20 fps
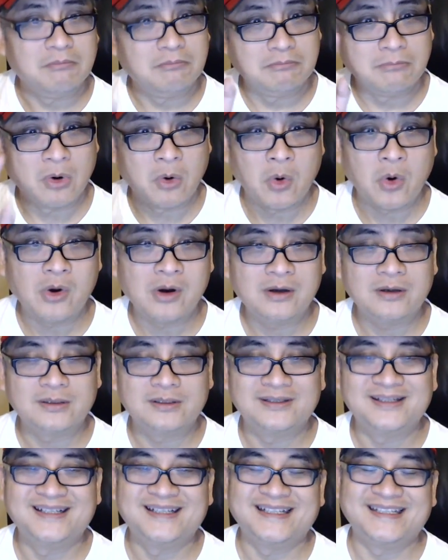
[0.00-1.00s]
more
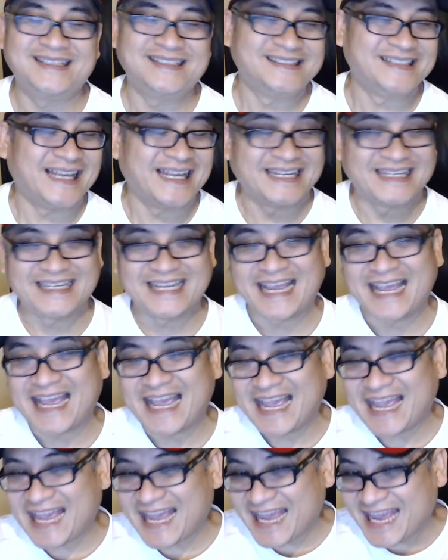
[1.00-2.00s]
than
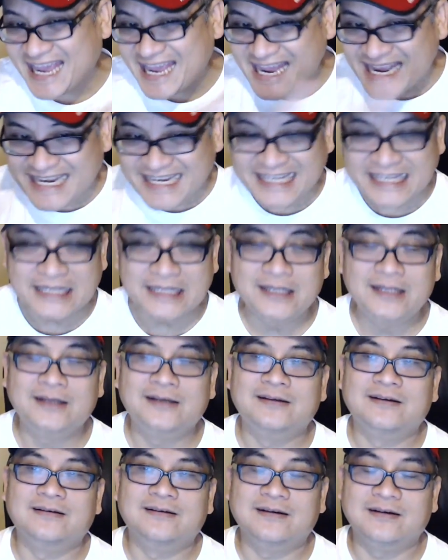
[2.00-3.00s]
any
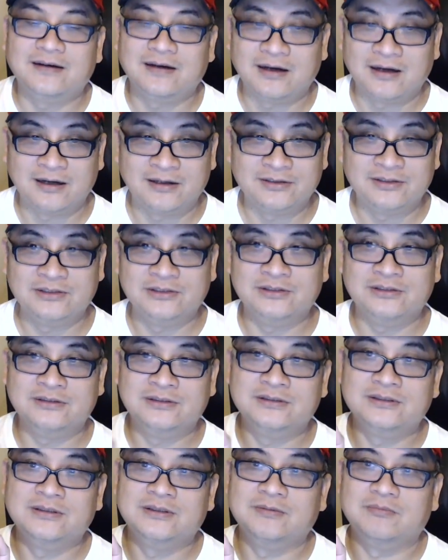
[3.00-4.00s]
other
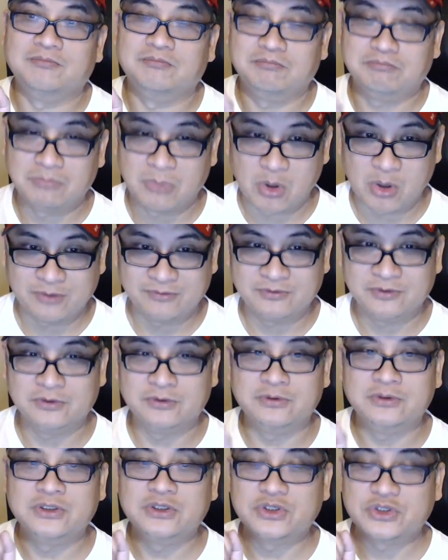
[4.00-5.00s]
Marvel
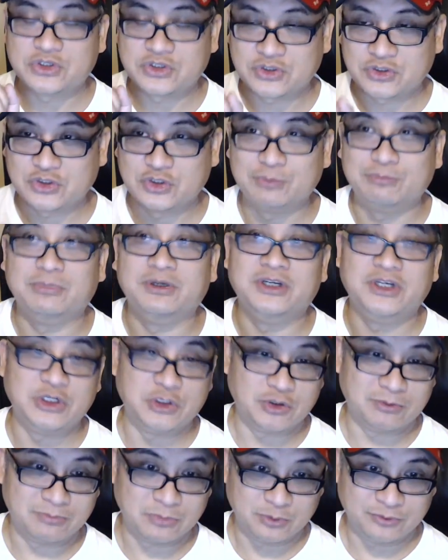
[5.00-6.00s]

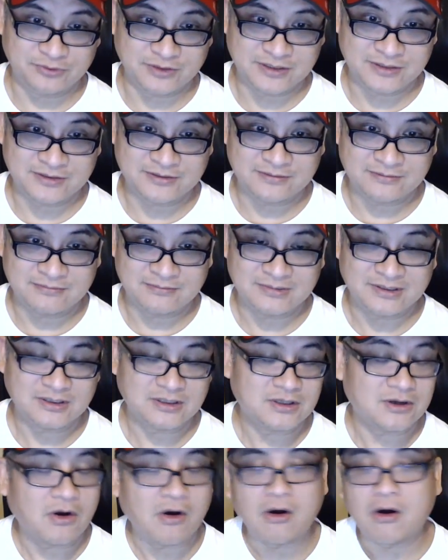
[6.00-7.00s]
superhero movies,
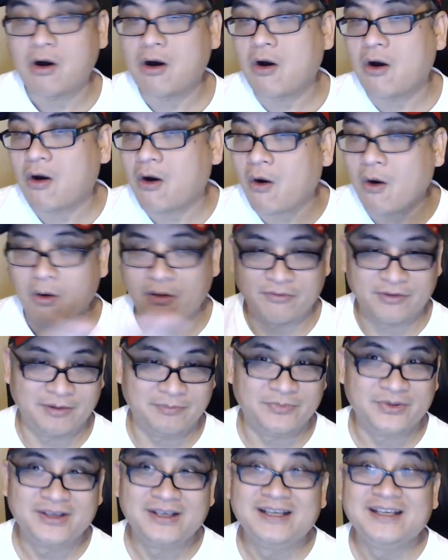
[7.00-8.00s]
all of them.
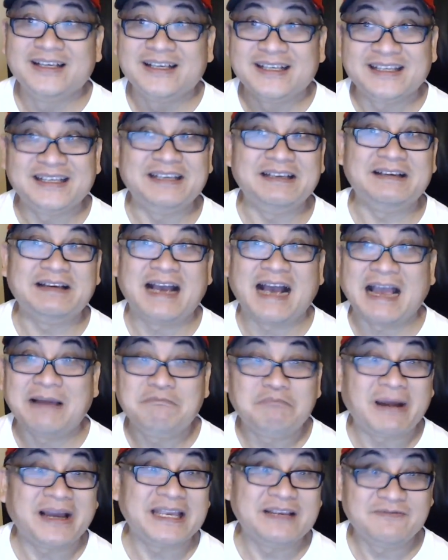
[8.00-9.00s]
I
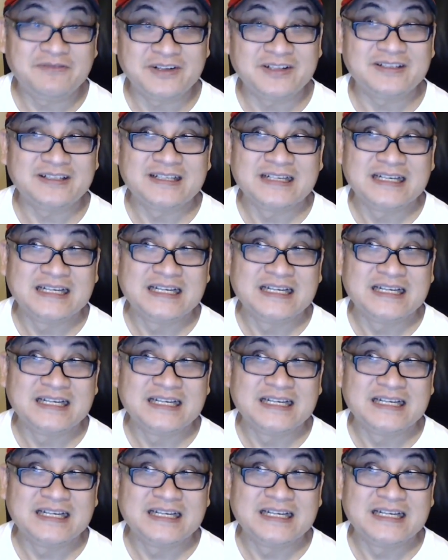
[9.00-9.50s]
might even